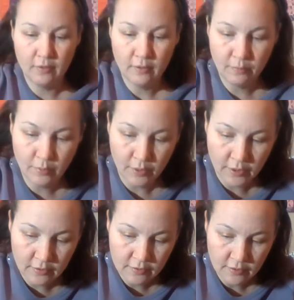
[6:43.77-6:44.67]

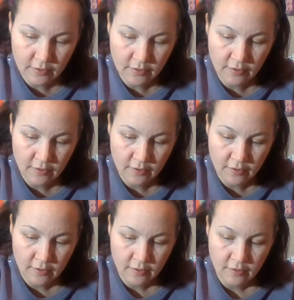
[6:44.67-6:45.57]
5
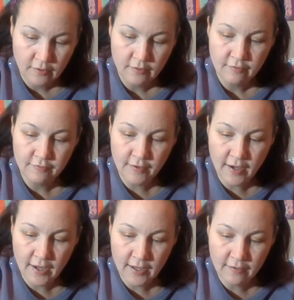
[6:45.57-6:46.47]
just small
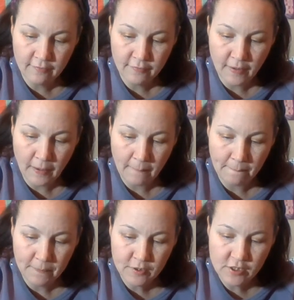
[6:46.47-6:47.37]
little white
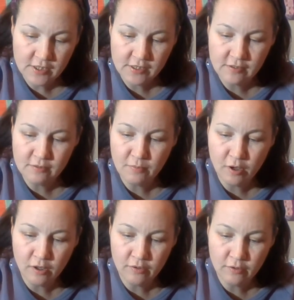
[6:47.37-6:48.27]
seed
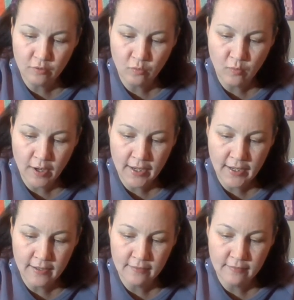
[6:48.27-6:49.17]

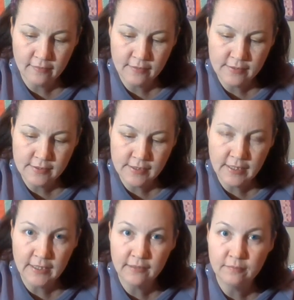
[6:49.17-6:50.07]

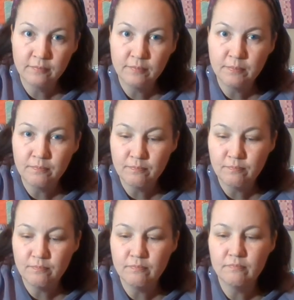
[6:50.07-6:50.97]
beads. They're a little
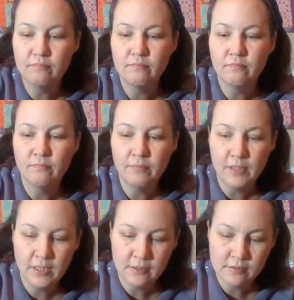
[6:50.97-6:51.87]
bigger than seed
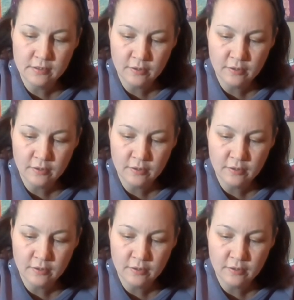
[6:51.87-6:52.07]
beads, but